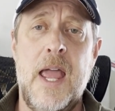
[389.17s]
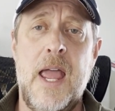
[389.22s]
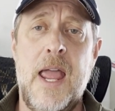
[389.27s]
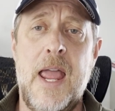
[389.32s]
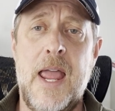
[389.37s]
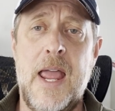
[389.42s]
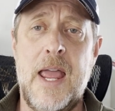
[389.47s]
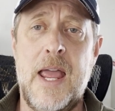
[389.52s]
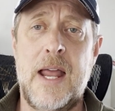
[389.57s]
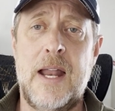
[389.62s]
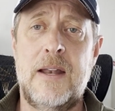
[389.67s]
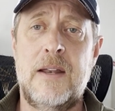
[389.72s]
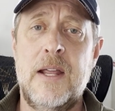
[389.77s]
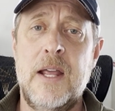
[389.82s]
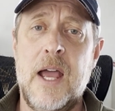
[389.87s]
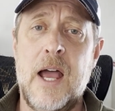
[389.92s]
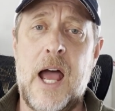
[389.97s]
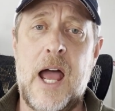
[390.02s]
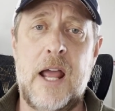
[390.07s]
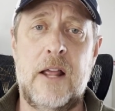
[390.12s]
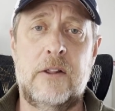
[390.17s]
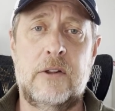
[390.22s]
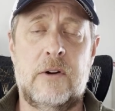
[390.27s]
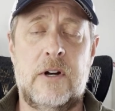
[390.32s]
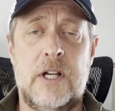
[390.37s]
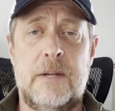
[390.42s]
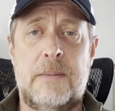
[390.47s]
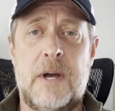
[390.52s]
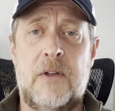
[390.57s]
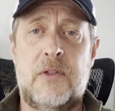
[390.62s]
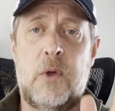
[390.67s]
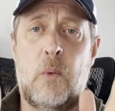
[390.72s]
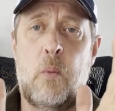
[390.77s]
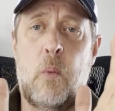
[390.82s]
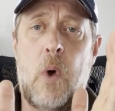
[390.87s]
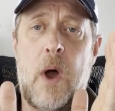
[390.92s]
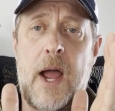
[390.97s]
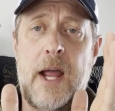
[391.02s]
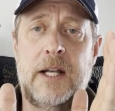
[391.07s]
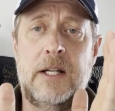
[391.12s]
and I learned about the
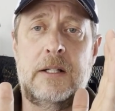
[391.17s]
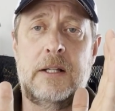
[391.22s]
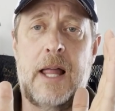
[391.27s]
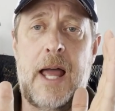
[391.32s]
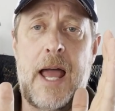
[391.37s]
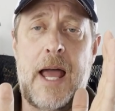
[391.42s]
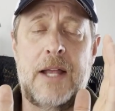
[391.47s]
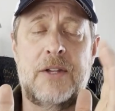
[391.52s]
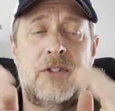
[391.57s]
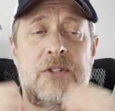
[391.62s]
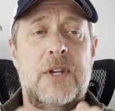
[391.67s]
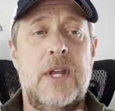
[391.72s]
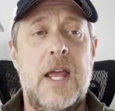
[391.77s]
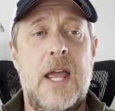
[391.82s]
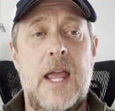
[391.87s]
wine glass